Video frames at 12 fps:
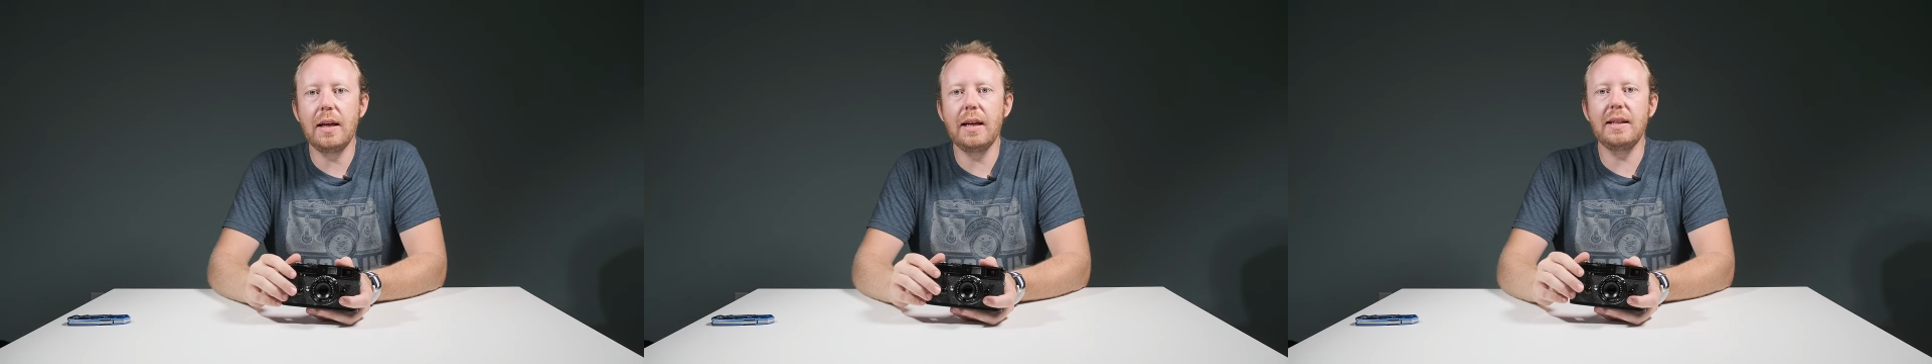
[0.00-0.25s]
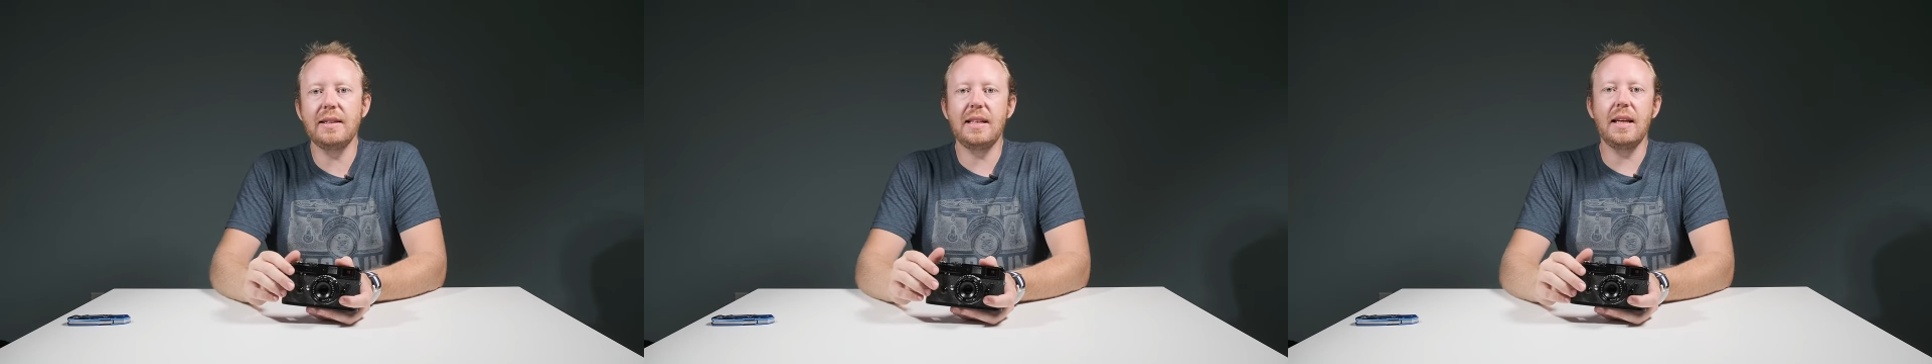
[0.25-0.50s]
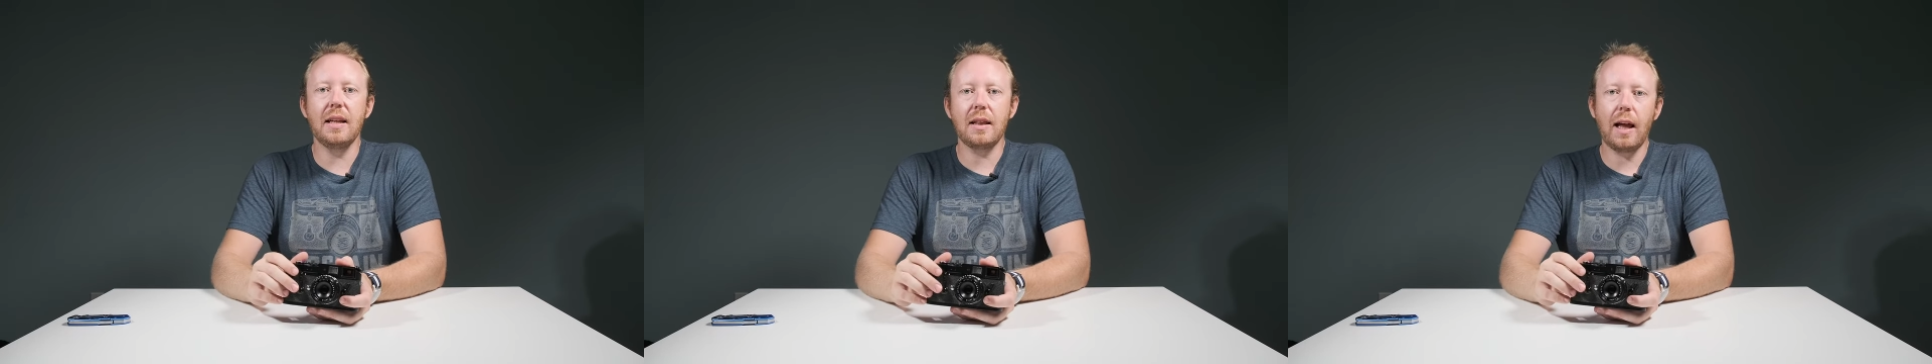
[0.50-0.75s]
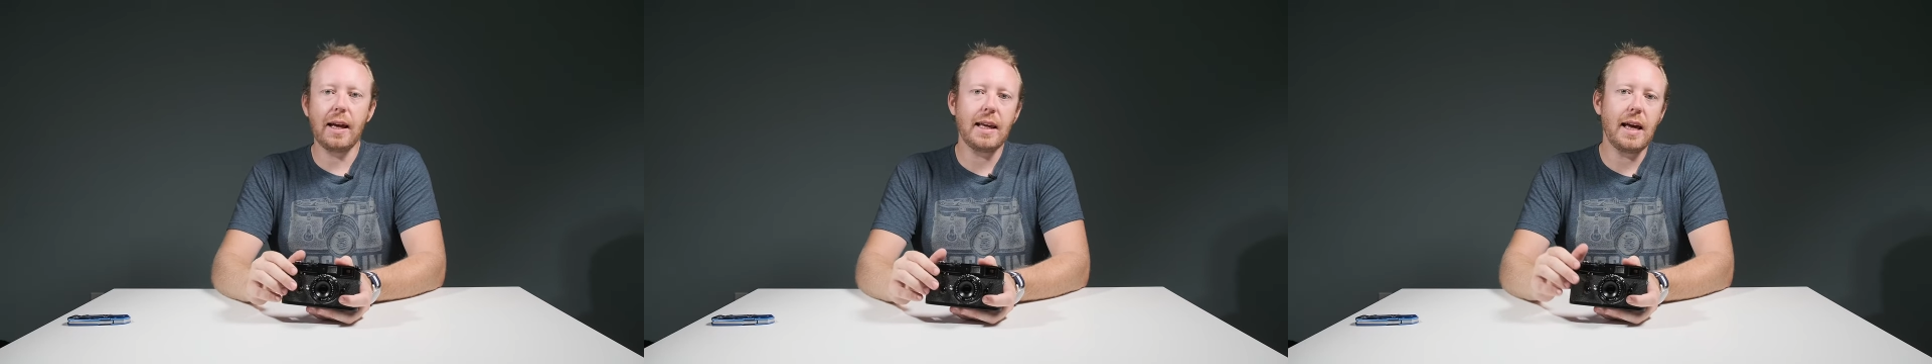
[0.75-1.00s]
It is the
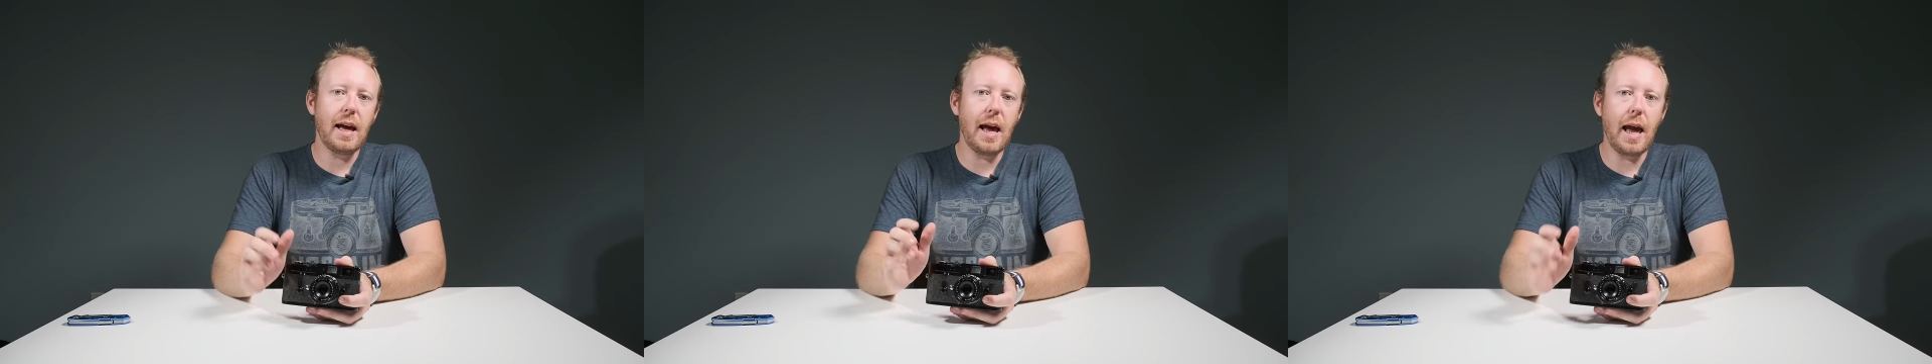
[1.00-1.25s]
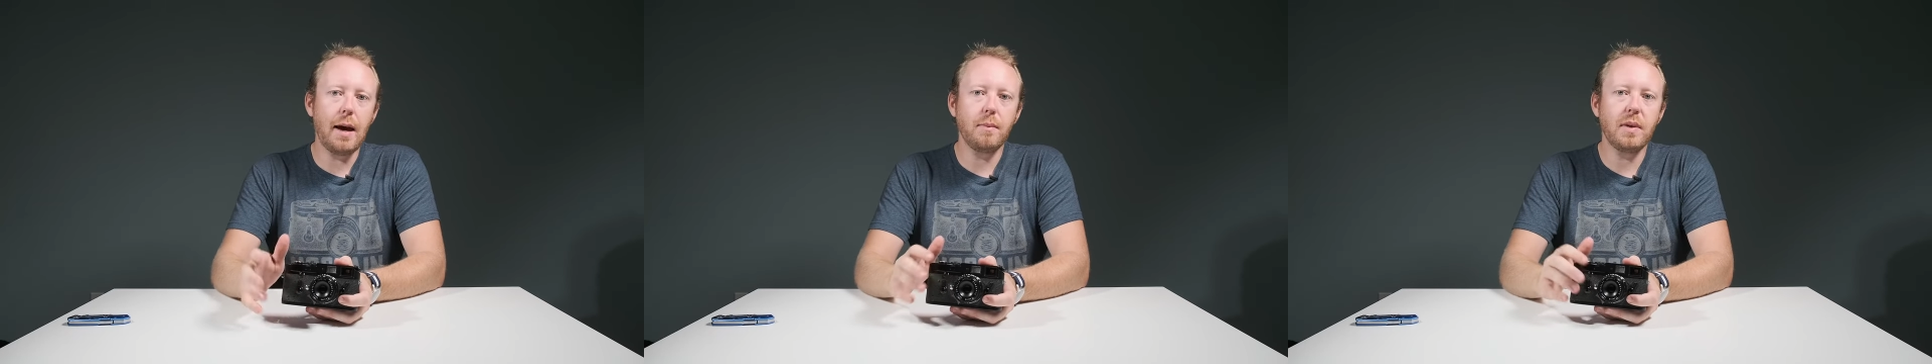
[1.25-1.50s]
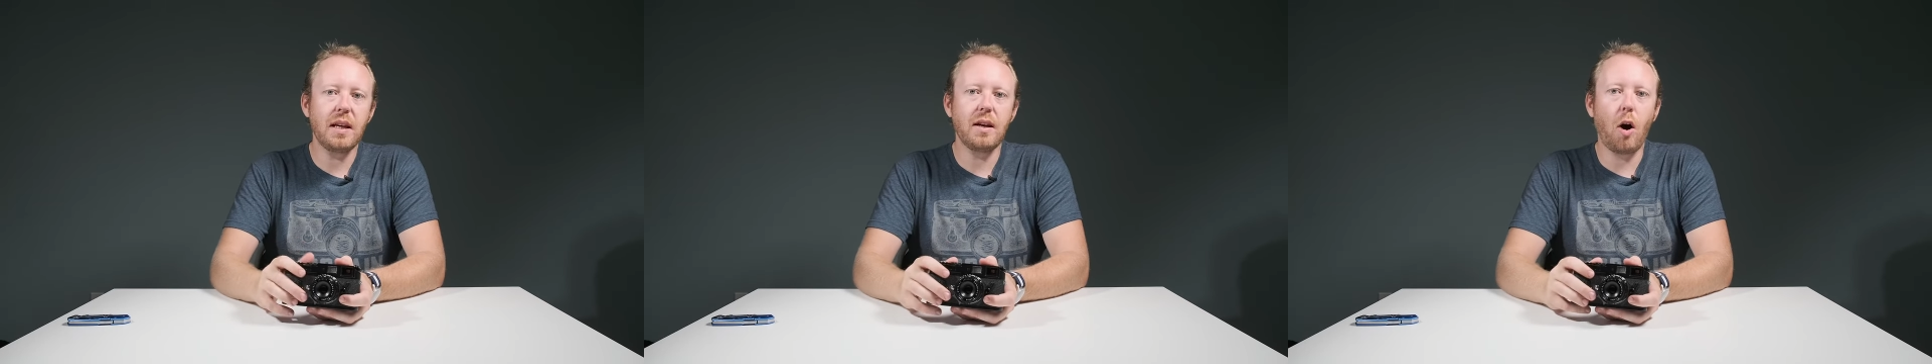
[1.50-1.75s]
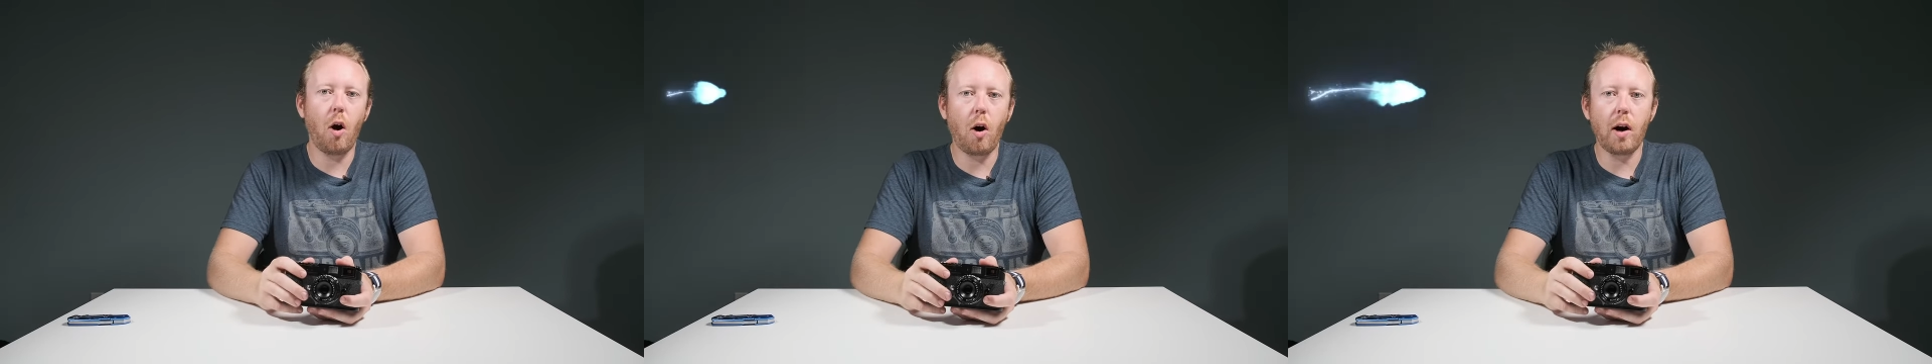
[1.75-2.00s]
Leica
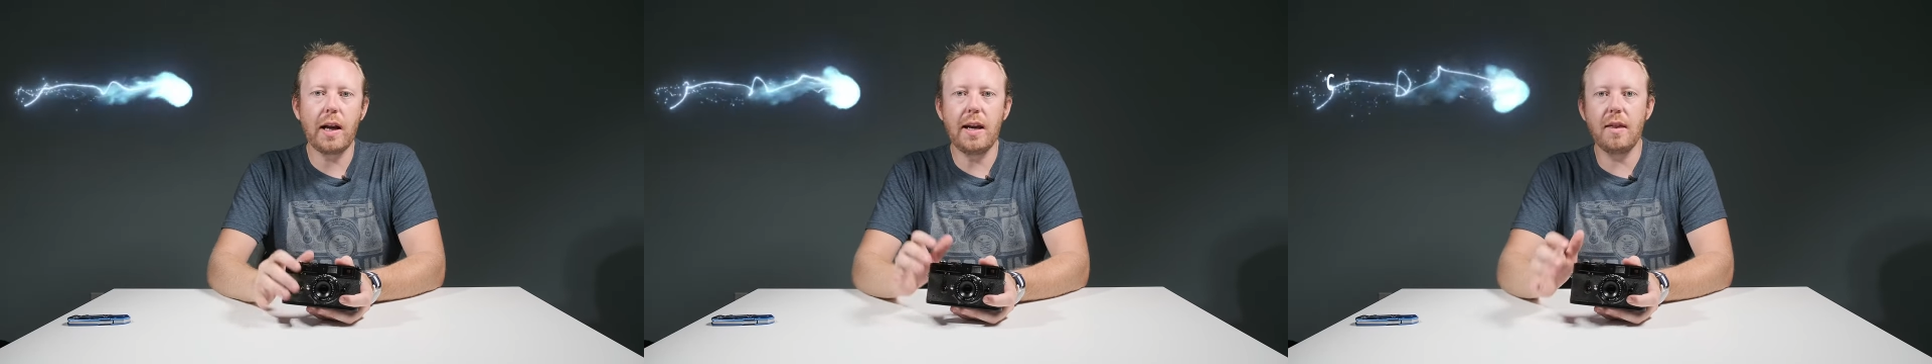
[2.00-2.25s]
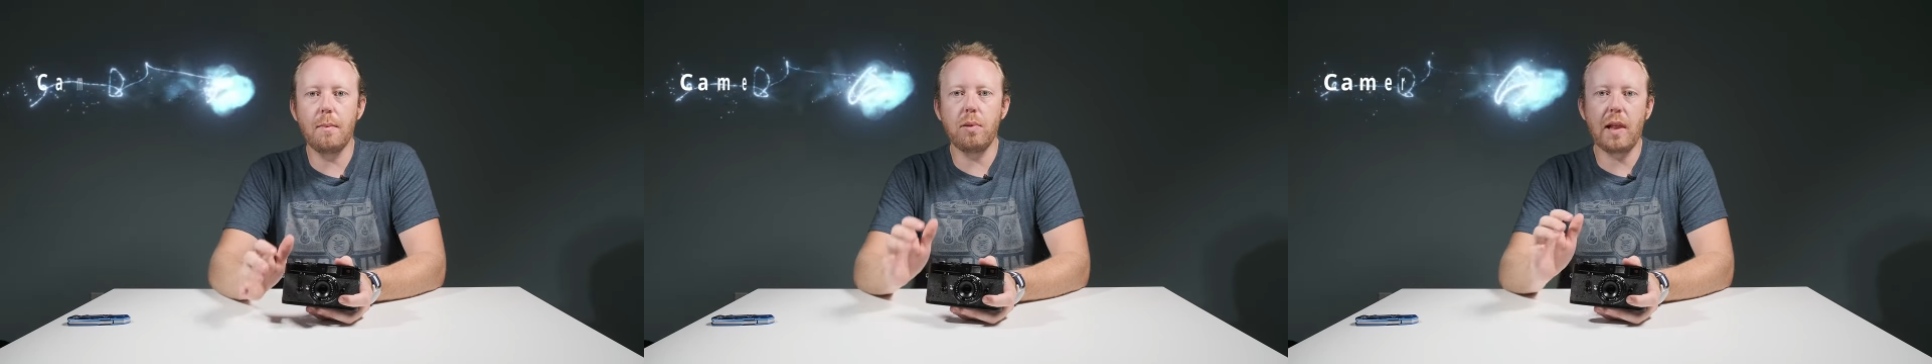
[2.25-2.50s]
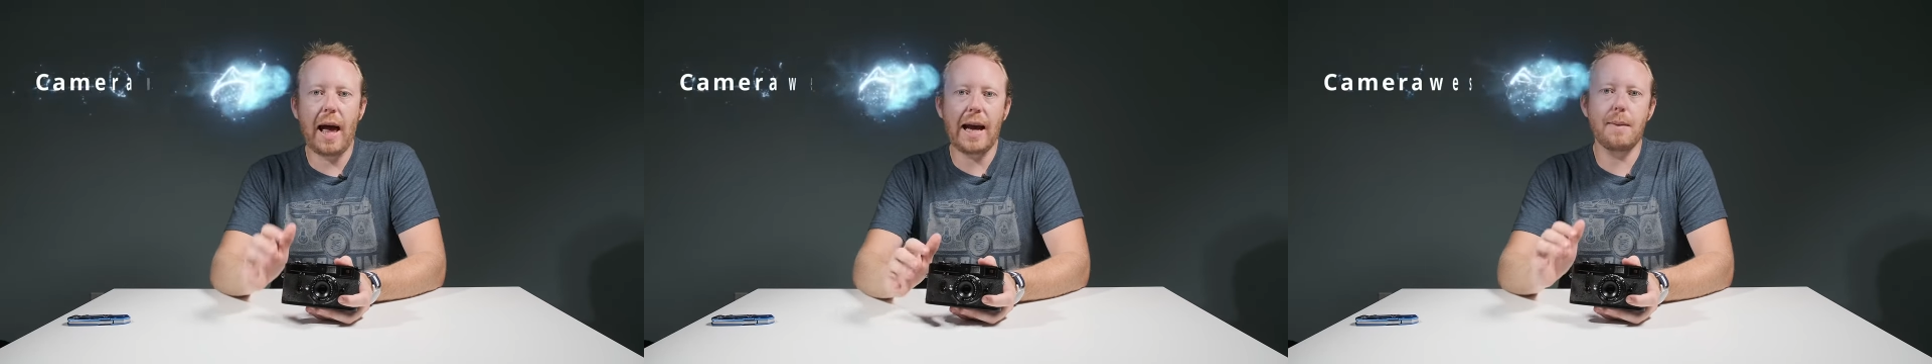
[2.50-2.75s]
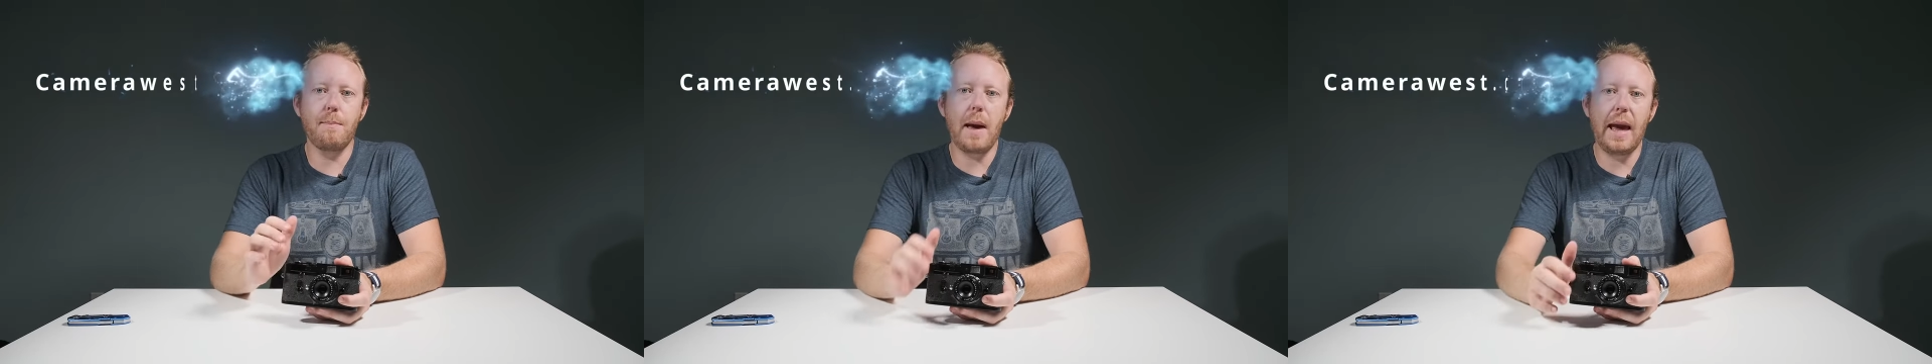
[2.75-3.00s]
M10R in the
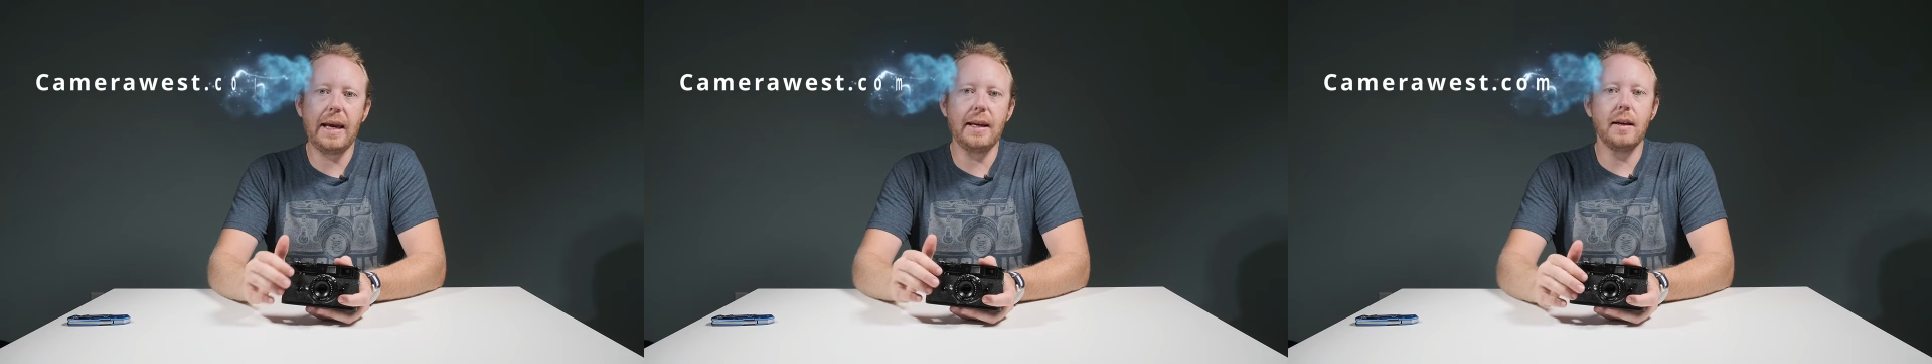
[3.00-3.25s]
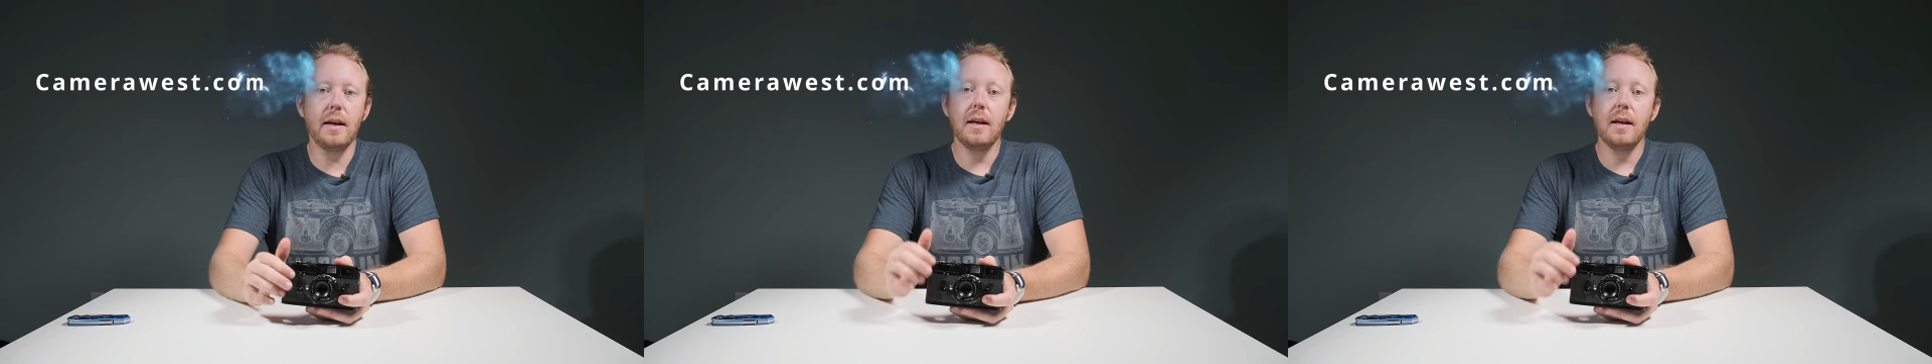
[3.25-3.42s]
black paint.